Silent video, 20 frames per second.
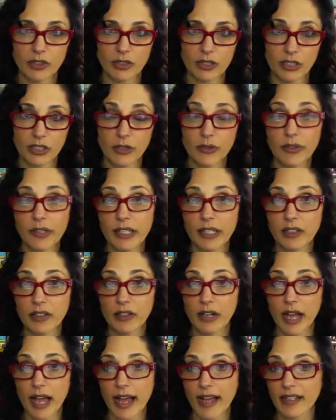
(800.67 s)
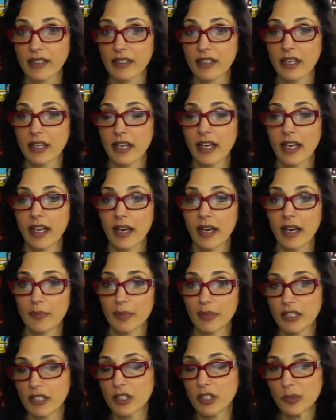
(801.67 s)
career as a
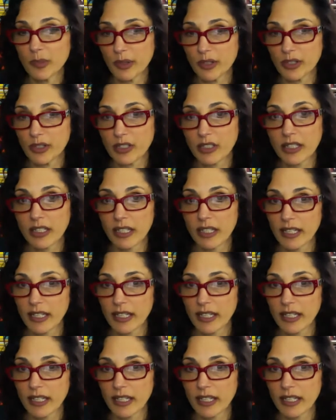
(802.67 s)
business person